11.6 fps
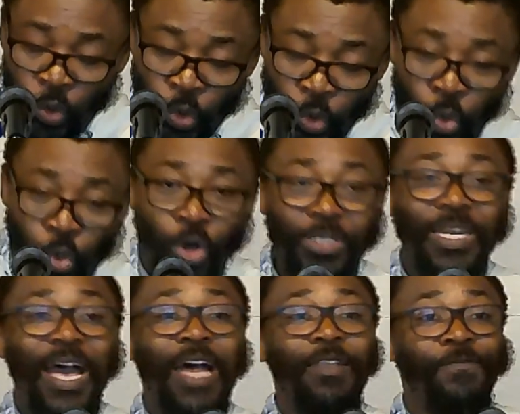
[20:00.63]
Sukkot,
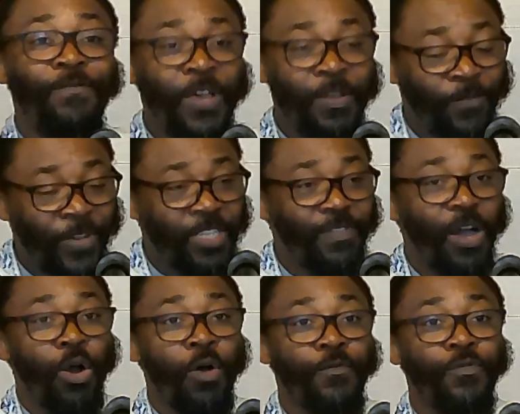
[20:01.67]
and the festival
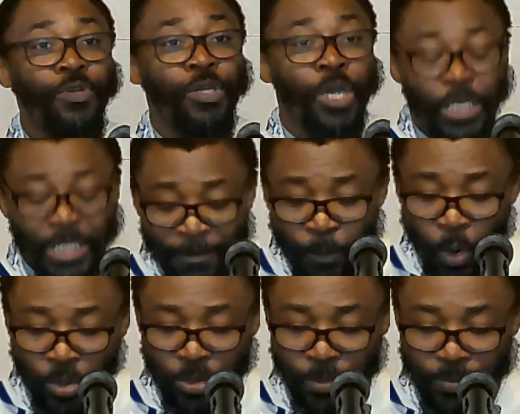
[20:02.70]
of Shavuot.